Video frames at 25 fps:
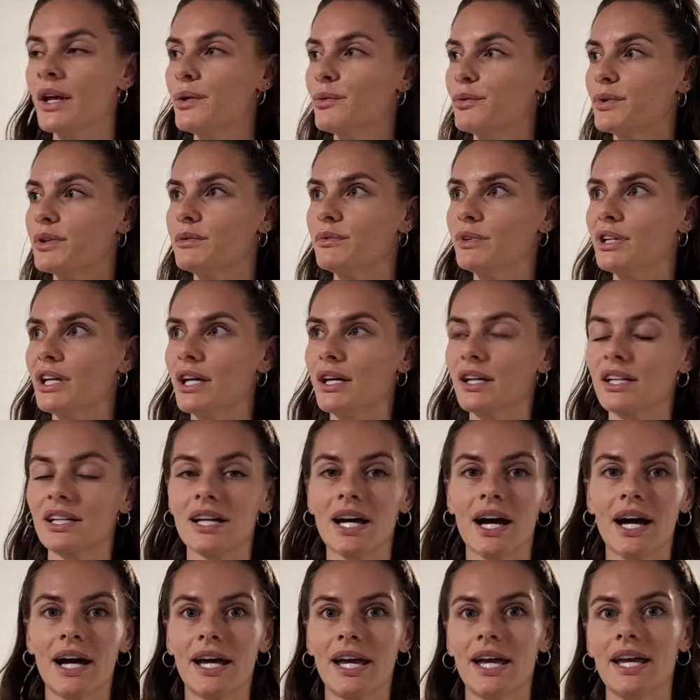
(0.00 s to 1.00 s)
We went and
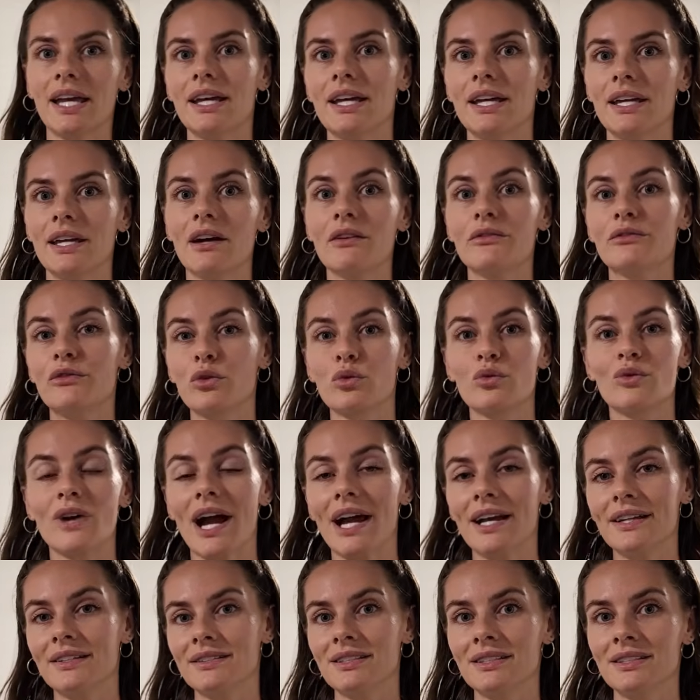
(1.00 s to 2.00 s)
got a
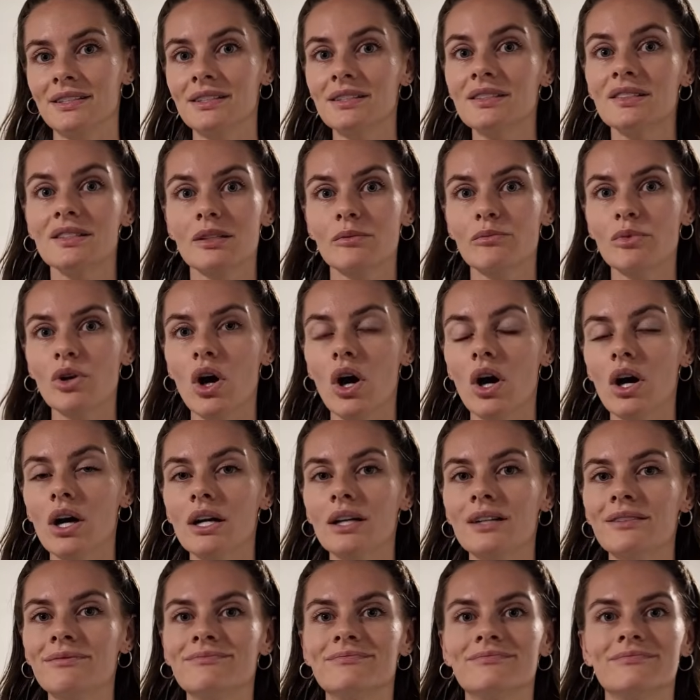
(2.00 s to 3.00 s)
Verizon SIM
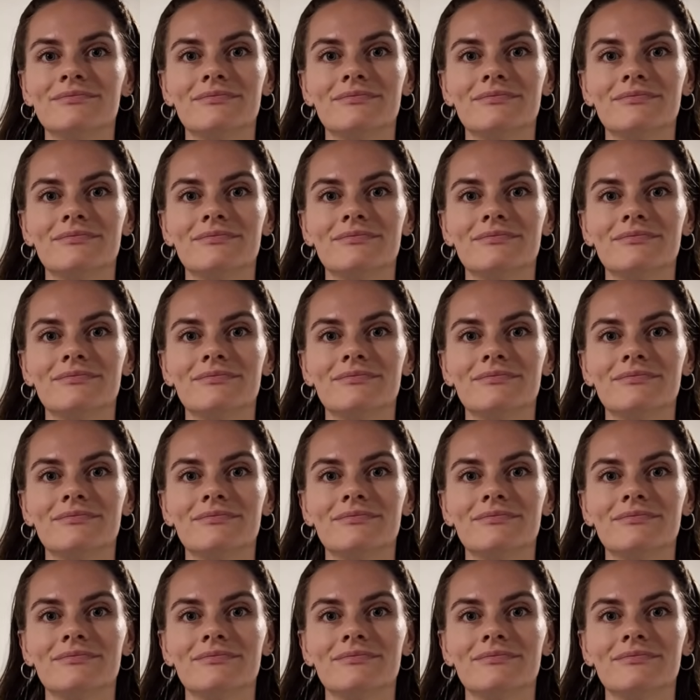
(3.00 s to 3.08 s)
card.